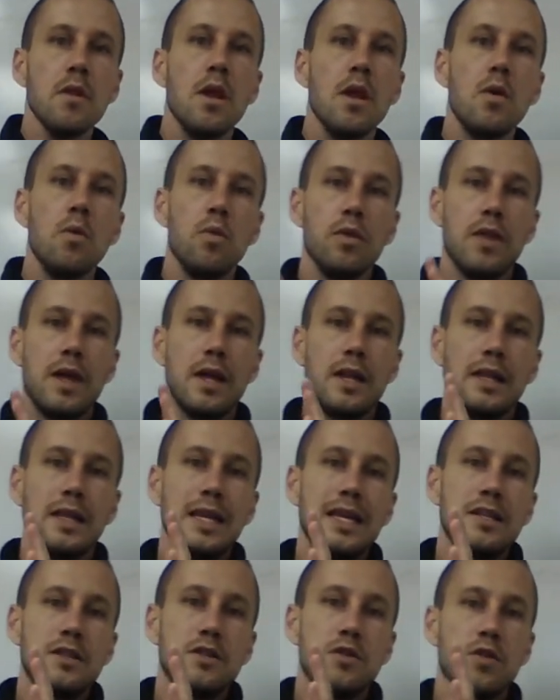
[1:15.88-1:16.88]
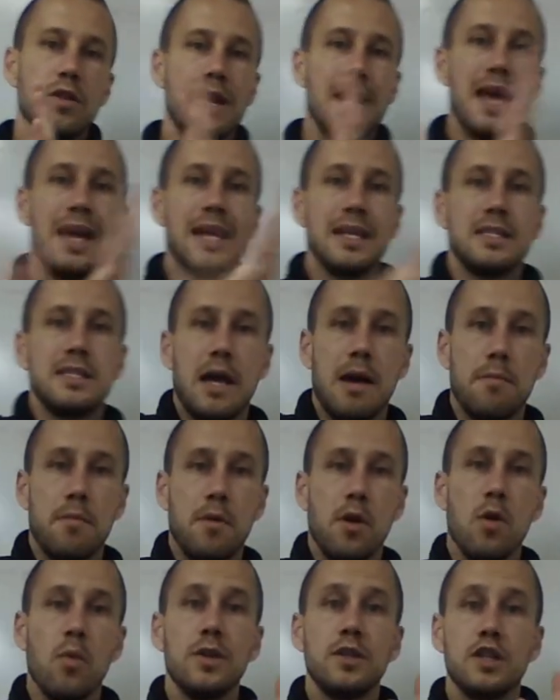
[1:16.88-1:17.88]
will then lead to the next
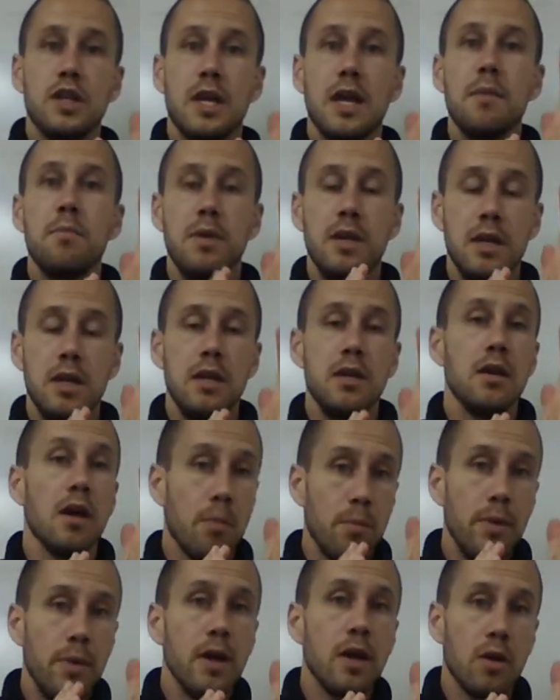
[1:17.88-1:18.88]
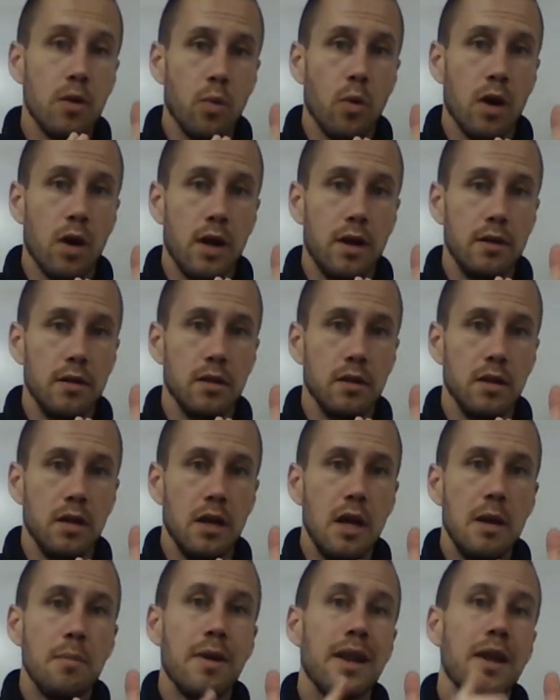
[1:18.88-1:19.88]
domino, which can be a bigger one.
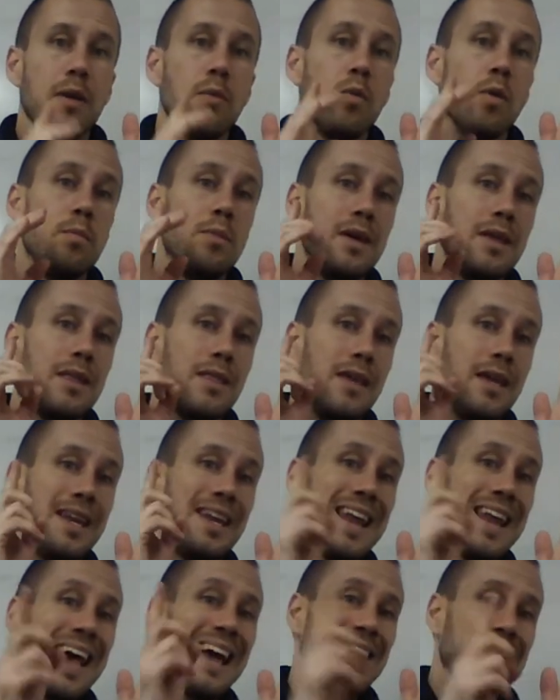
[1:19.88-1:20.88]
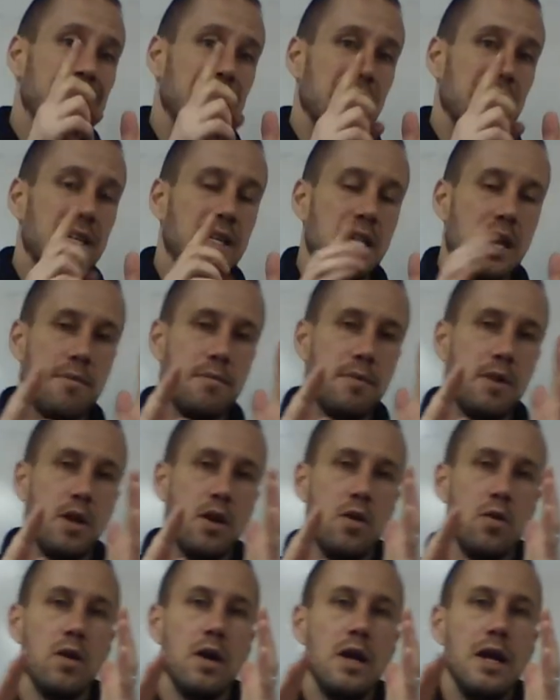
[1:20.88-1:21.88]
But it will be the next
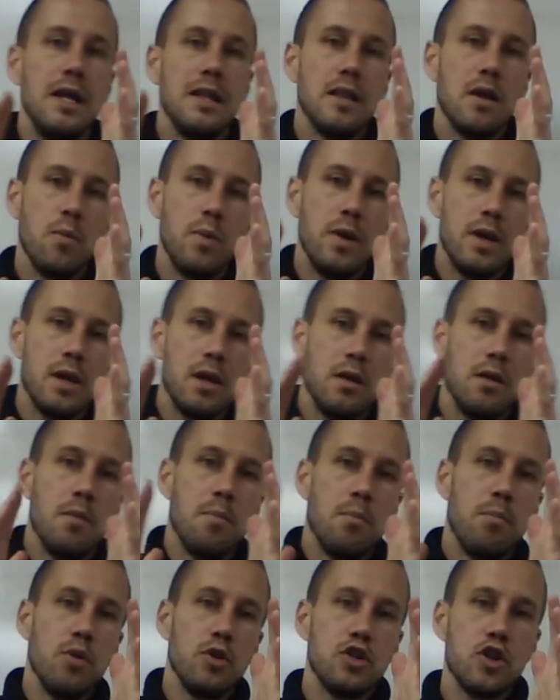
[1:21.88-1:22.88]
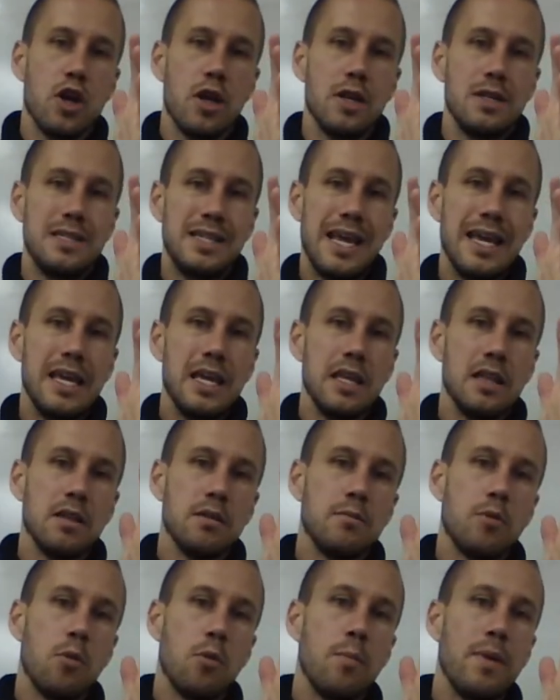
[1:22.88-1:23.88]
domino that we can push on, taking the
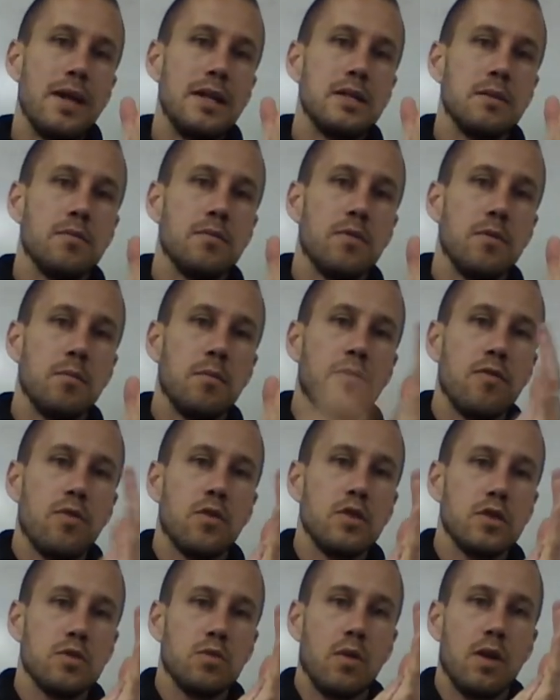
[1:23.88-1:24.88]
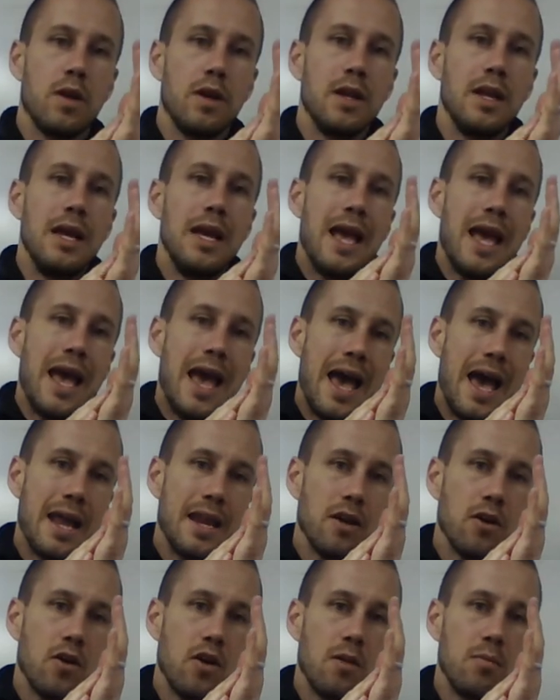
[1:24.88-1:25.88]
momentum from the first one,
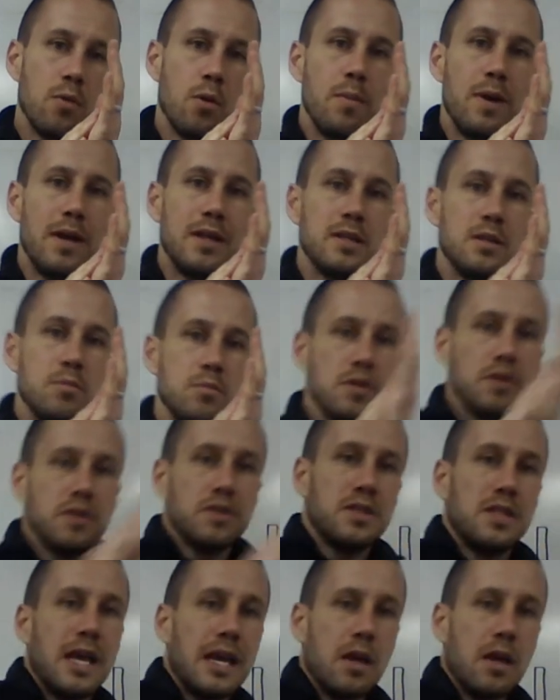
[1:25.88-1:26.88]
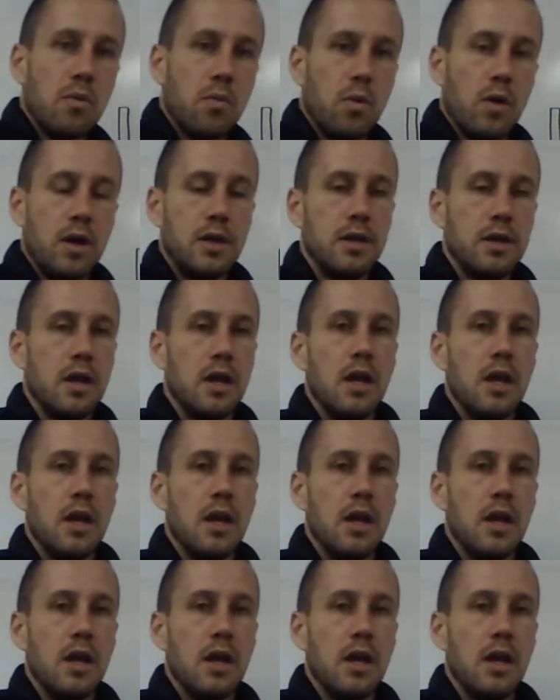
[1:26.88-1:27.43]
adding our momentum to the second one